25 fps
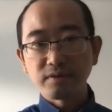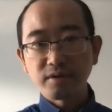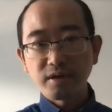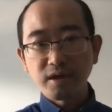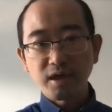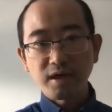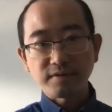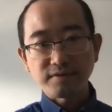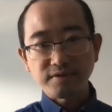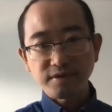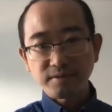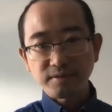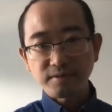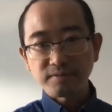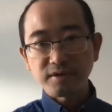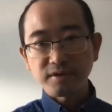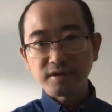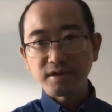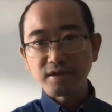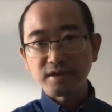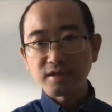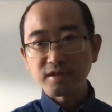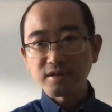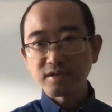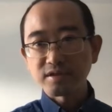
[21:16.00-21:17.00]
have
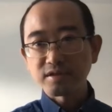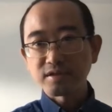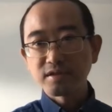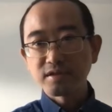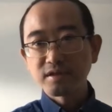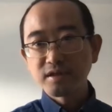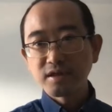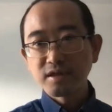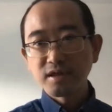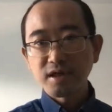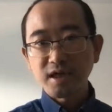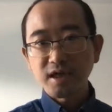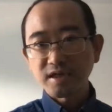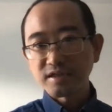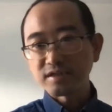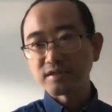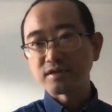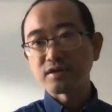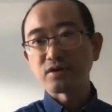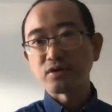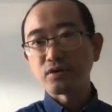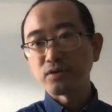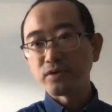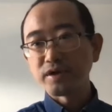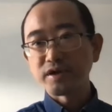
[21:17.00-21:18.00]
something has
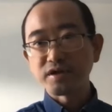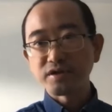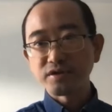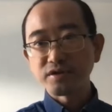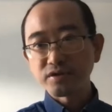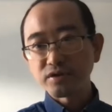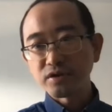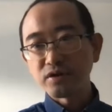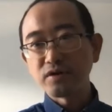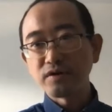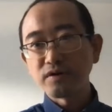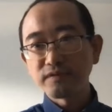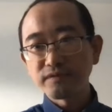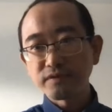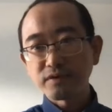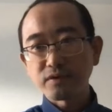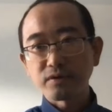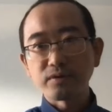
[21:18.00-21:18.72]
that already solved,